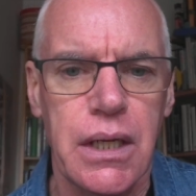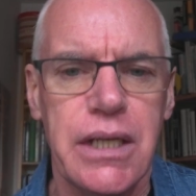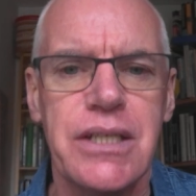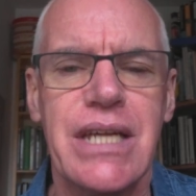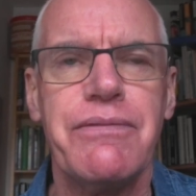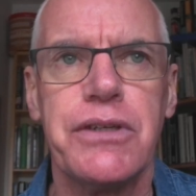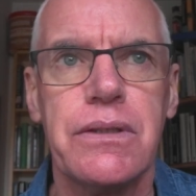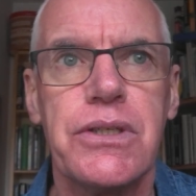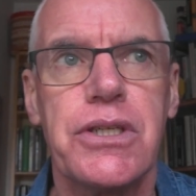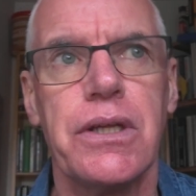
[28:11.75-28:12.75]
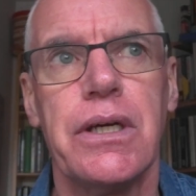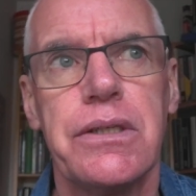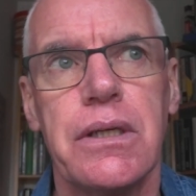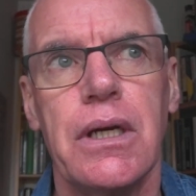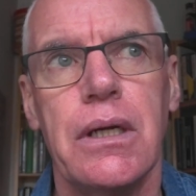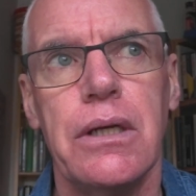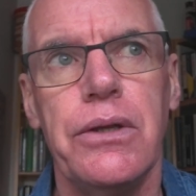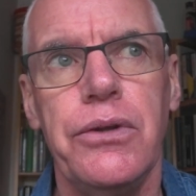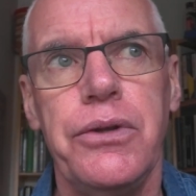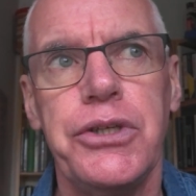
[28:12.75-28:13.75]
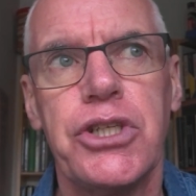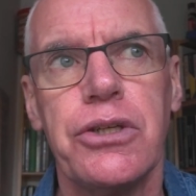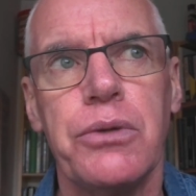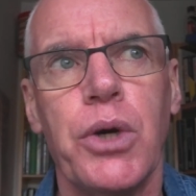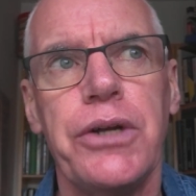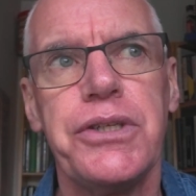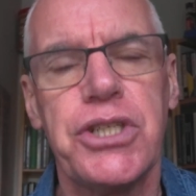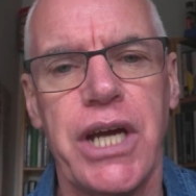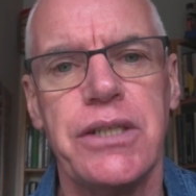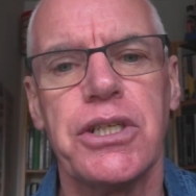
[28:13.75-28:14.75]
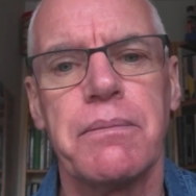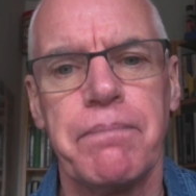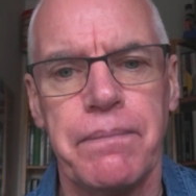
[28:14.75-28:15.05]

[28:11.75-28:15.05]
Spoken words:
He is evidence that the world is changing.